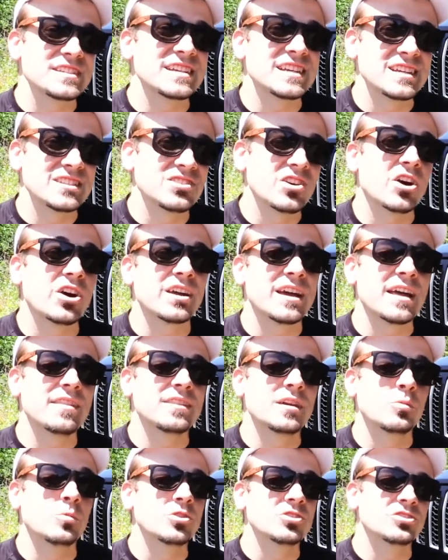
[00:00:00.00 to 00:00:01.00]
to get dark out,
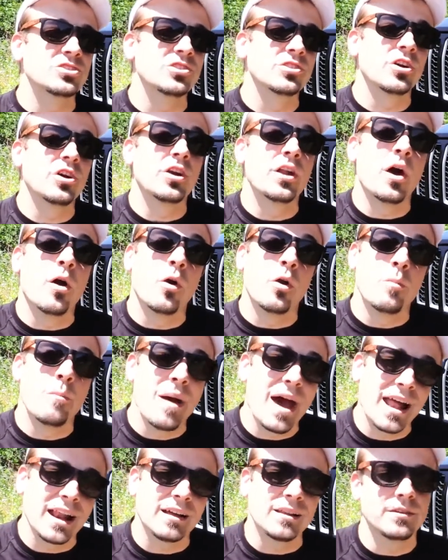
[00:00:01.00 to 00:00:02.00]
they will turn on
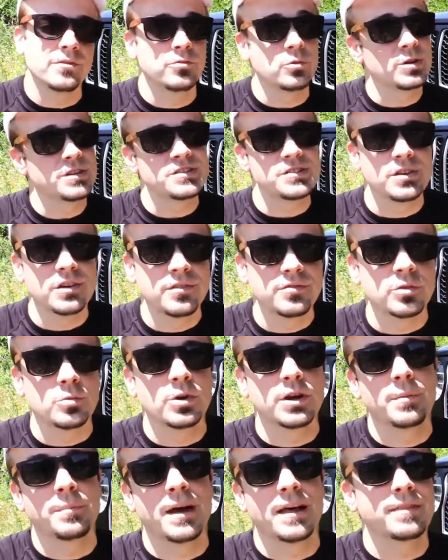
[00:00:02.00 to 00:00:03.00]
automatically for you, so you don't have to
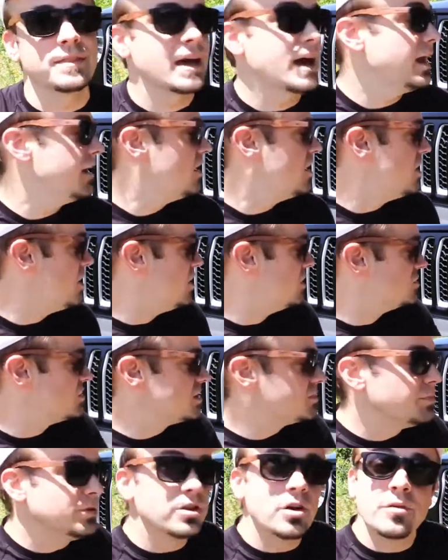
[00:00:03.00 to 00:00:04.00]
worry about that.
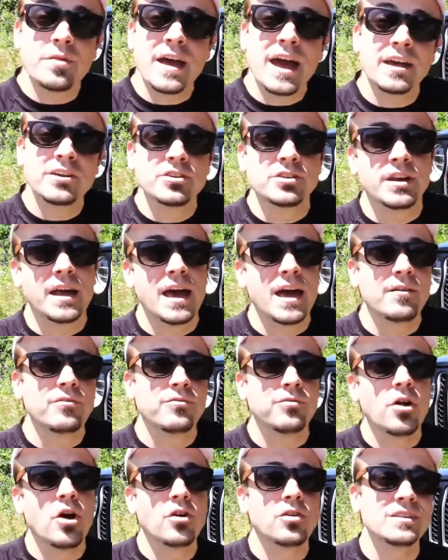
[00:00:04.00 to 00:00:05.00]
Just below that, you're going to have
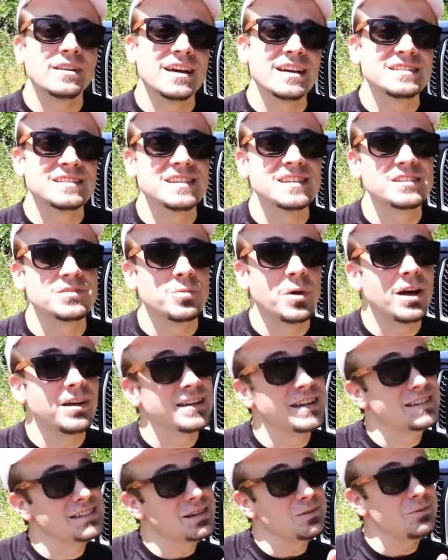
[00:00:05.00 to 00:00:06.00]
fog lights as well.
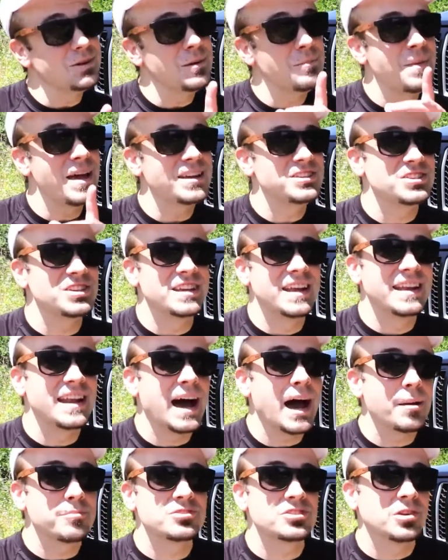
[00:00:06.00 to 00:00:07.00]
And I did want to mention an
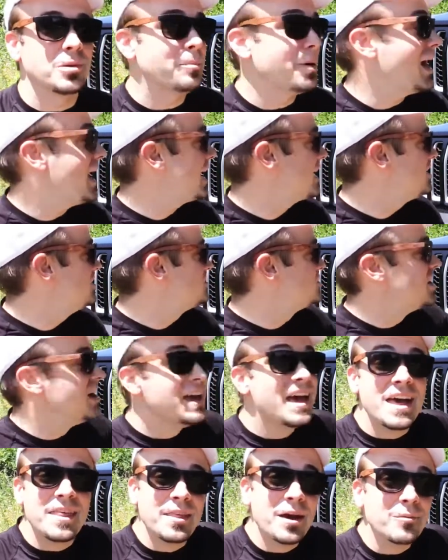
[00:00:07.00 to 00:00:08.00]
optional package
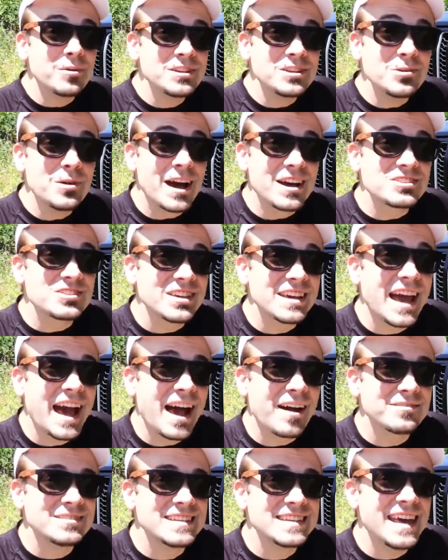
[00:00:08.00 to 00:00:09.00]
that we do actually
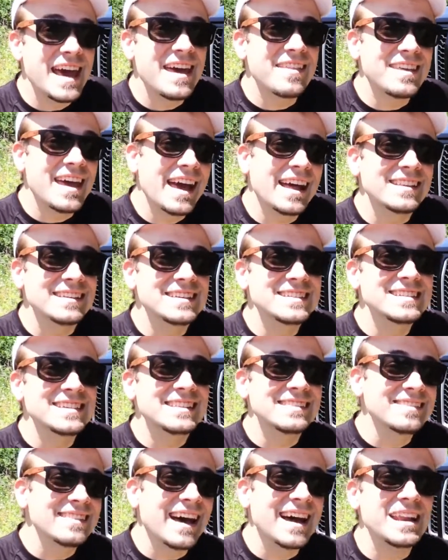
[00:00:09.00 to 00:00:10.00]
have today, the
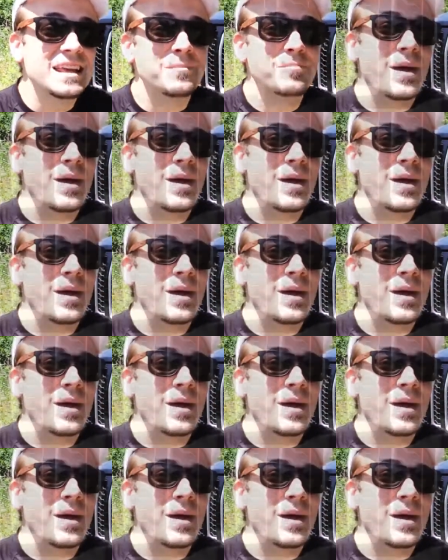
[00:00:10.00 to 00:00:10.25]
LED lighting